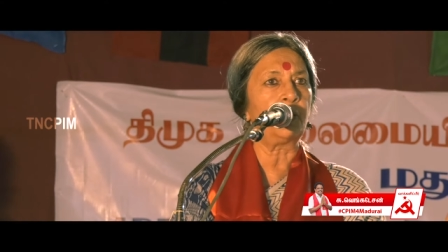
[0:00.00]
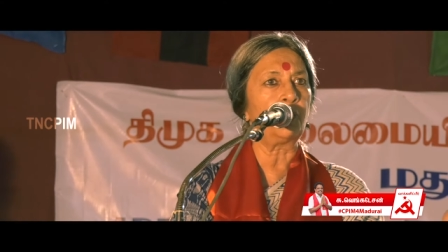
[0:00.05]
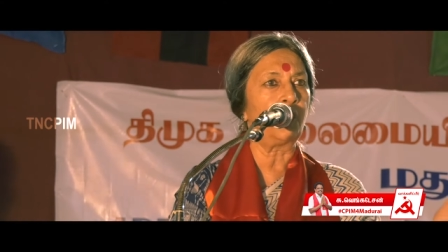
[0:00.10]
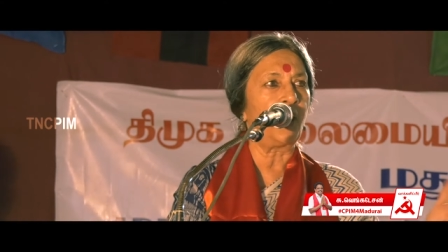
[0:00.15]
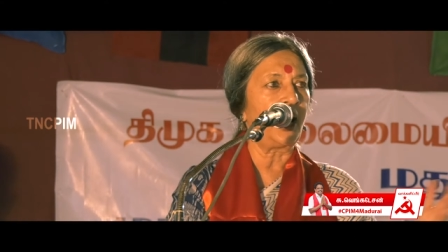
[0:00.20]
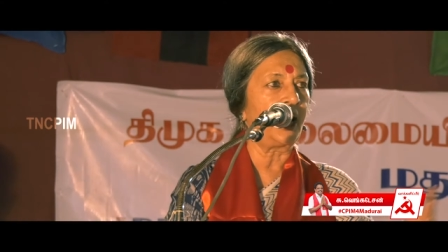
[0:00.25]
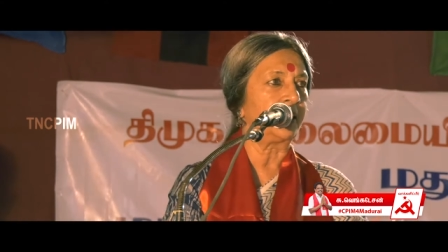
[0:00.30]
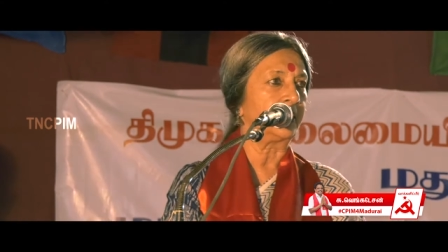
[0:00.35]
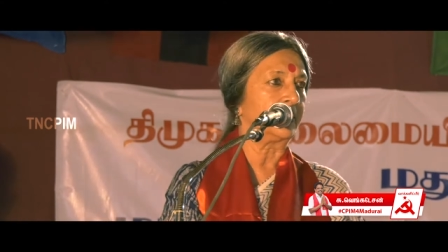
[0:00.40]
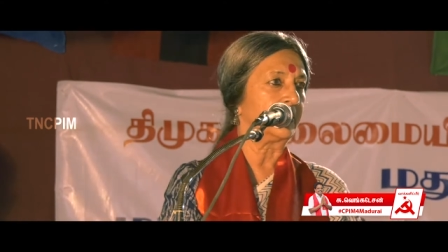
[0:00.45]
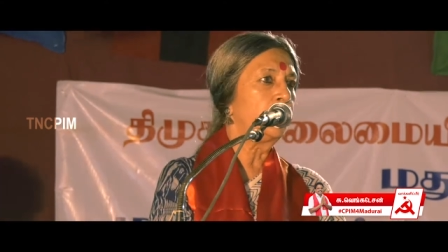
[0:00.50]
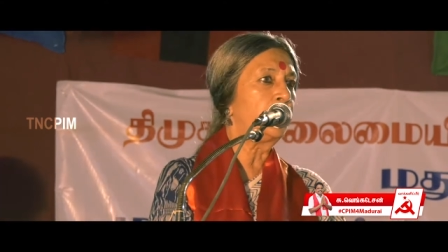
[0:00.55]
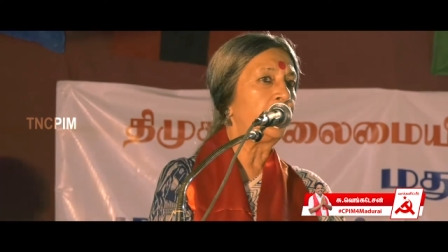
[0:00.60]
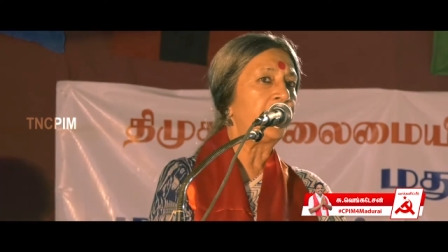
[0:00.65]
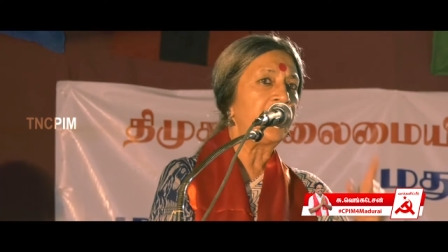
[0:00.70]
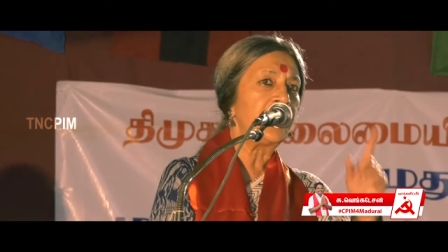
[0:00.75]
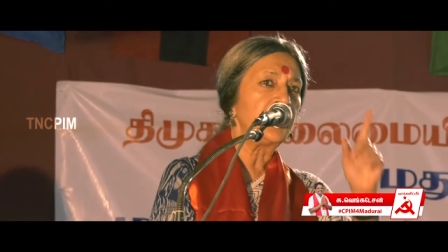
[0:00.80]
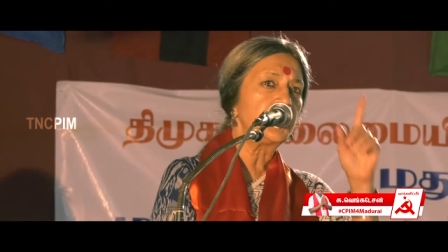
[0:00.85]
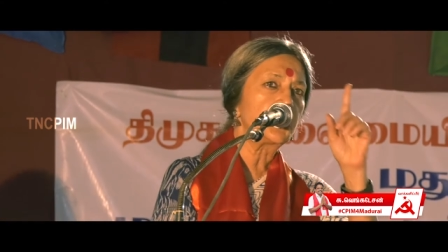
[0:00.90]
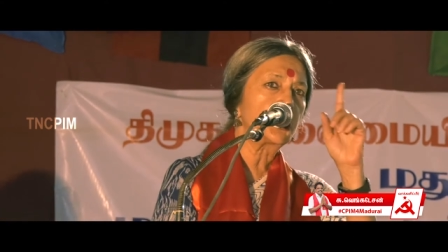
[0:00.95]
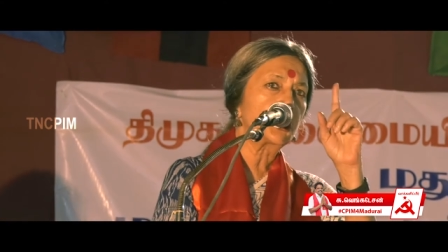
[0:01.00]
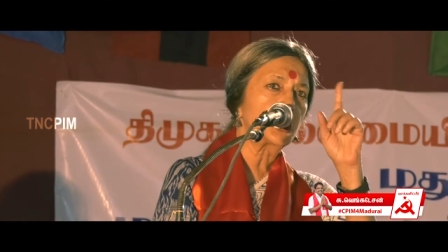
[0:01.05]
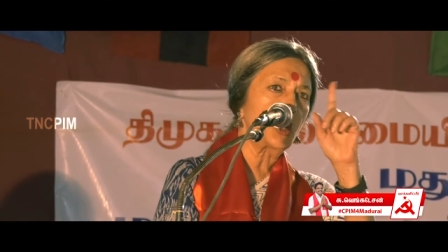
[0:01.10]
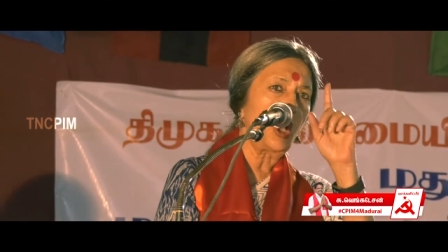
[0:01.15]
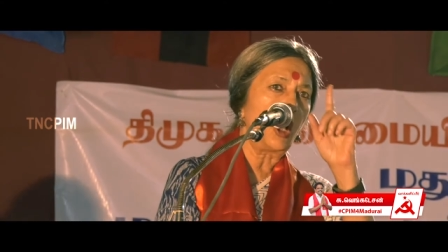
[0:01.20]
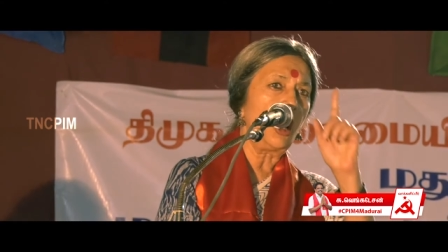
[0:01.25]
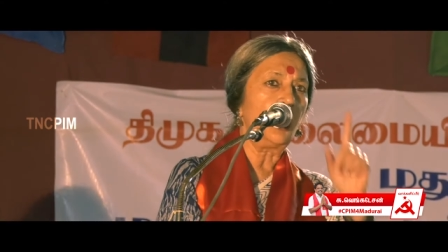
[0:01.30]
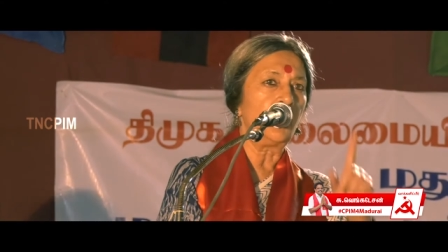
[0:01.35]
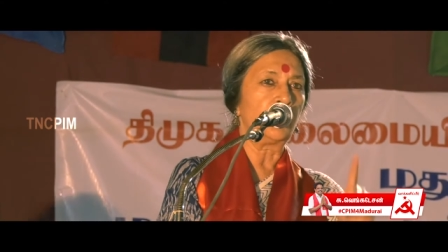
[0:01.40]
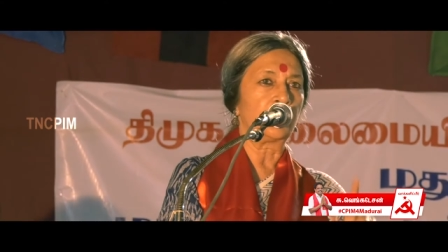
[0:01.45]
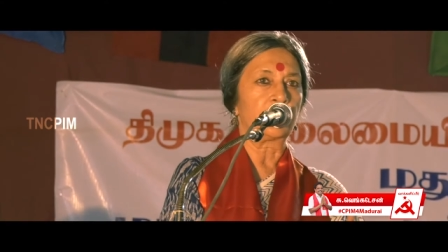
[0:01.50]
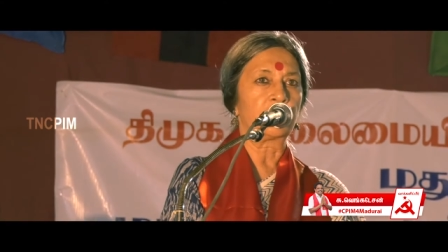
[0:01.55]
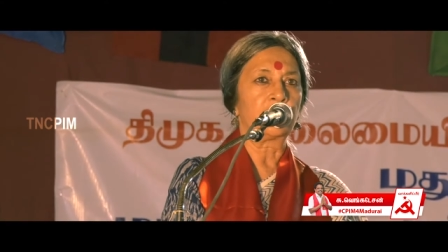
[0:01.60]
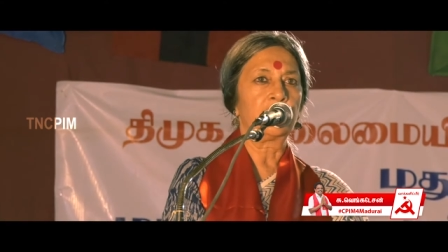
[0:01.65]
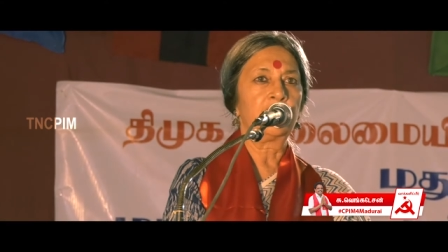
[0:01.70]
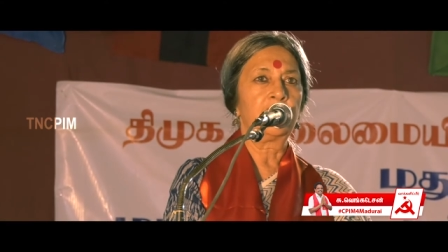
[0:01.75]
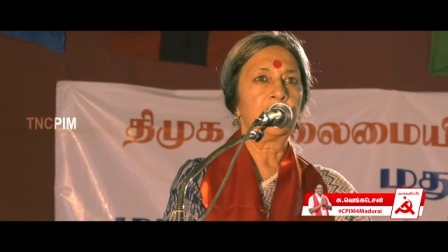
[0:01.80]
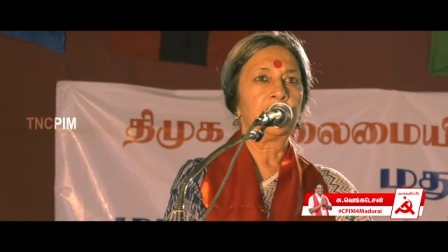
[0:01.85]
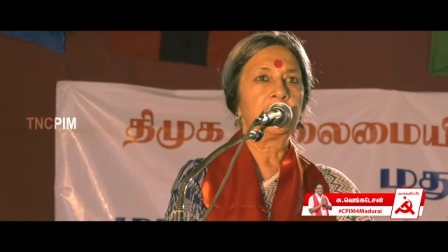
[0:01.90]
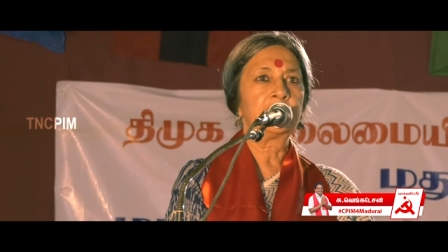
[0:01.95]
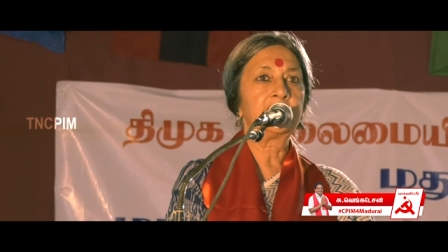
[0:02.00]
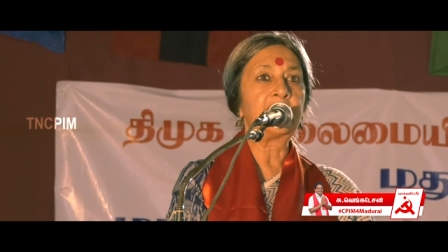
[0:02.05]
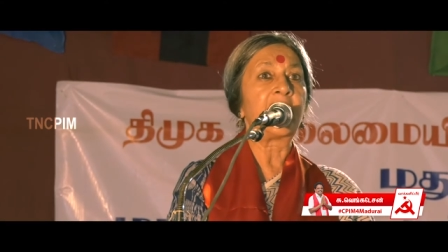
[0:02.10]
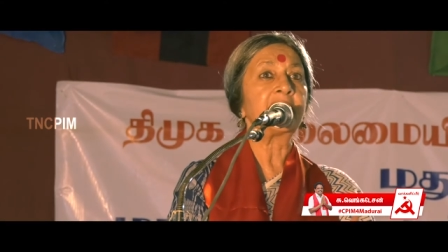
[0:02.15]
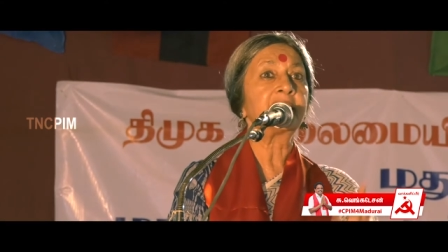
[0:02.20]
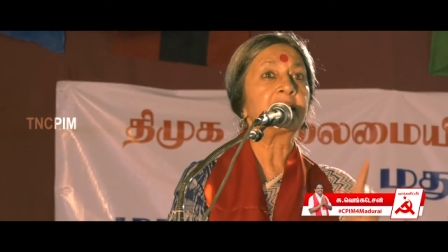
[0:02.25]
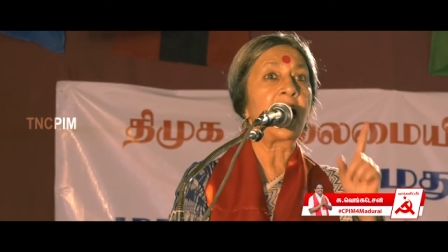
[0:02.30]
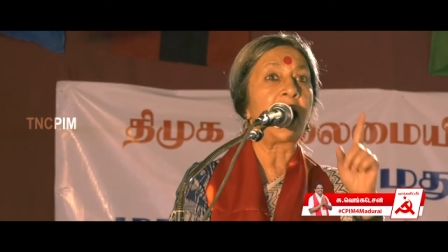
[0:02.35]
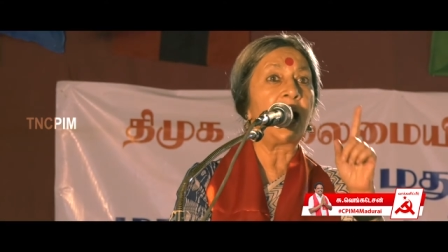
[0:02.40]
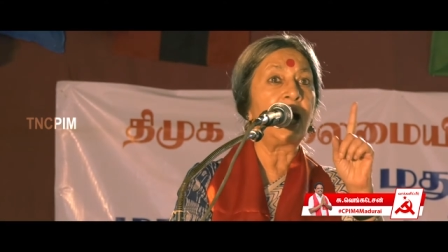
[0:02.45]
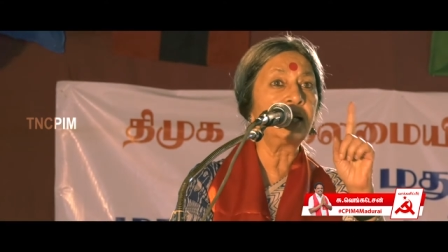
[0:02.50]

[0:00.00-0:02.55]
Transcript: A one, we ensured that